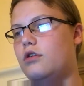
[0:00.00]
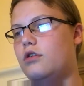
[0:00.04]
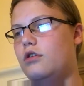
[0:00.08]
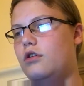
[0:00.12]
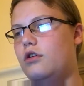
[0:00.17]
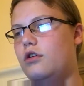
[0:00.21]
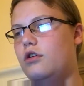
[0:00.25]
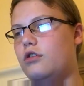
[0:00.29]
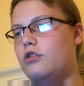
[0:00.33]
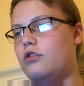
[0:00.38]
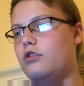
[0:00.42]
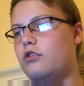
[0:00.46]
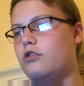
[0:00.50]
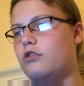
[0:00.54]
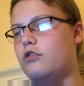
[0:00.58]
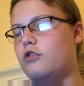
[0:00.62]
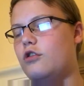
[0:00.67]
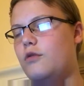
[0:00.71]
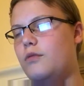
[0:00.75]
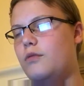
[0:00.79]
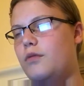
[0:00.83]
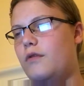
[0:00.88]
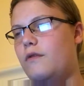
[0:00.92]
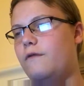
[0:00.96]

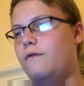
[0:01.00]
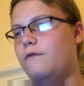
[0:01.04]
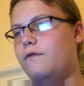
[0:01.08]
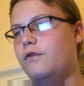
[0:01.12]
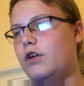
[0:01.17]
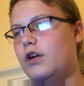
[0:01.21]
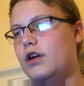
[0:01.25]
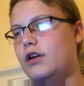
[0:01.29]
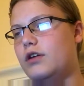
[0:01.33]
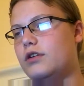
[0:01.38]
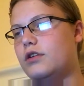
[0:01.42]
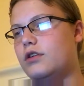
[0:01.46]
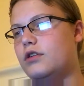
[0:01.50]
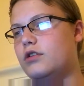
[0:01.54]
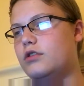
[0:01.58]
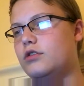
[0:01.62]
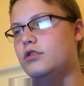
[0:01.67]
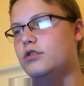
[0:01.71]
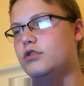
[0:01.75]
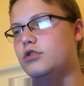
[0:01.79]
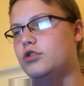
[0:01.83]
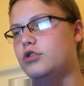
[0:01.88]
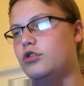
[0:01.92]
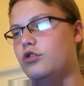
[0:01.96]
Super Frank.
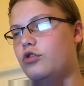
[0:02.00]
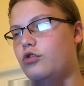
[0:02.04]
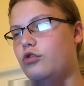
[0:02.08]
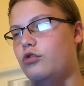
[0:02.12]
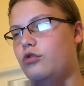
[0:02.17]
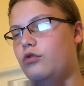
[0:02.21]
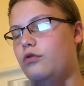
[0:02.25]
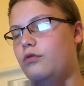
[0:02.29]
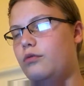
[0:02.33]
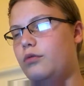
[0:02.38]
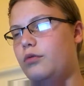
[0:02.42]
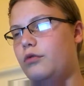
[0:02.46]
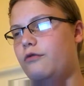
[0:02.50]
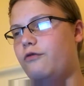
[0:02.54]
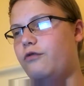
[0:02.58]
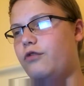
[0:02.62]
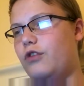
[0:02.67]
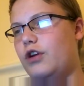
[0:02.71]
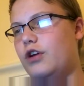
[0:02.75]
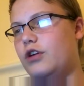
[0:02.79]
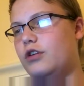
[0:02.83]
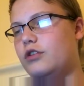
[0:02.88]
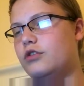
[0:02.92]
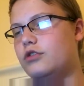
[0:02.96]
She's super
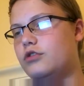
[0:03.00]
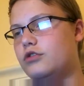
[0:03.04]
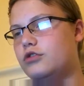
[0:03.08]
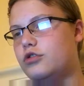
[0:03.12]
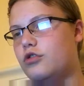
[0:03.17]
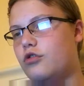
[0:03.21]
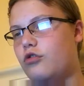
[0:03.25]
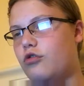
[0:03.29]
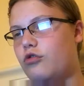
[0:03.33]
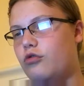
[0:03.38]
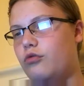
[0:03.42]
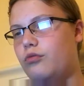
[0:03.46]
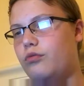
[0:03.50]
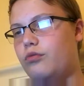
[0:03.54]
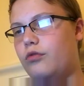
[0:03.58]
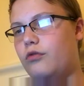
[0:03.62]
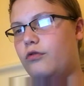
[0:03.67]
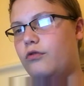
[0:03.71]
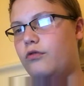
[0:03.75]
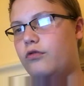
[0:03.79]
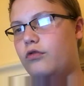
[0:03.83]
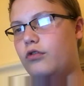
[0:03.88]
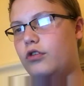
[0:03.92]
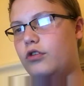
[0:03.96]
Frank. She's super
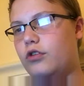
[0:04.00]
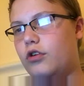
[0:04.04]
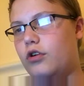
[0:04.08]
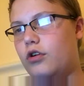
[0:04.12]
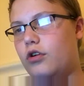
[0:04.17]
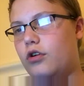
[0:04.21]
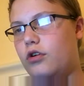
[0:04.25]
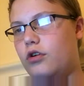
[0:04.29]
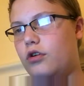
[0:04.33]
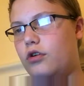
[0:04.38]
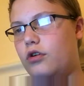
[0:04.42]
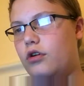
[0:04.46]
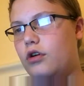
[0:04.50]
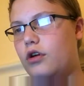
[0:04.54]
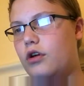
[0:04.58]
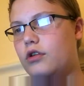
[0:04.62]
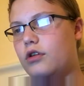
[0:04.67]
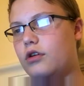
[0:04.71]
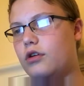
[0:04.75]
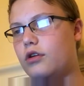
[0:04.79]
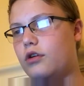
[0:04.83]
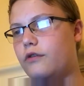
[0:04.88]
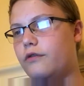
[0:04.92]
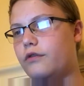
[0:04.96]
freaking. They
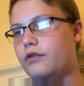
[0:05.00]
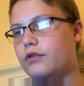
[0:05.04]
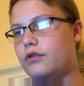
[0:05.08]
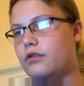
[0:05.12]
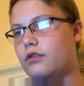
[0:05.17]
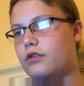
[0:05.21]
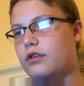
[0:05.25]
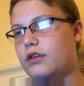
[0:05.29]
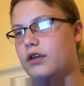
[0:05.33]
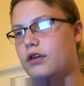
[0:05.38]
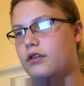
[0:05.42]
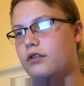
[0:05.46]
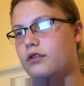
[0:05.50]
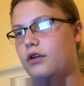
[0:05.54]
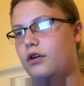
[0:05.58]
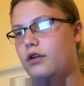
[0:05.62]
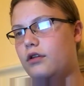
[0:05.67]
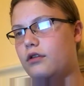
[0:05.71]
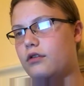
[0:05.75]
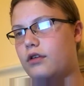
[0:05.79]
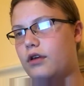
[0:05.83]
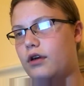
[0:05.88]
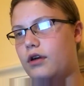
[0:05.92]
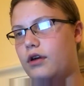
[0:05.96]
go for $6,
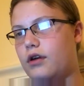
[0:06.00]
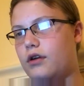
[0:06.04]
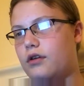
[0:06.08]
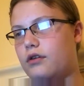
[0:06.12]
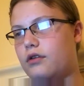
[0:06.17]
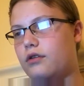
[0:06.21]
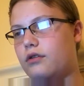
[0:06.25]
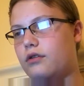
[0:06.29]
I guess.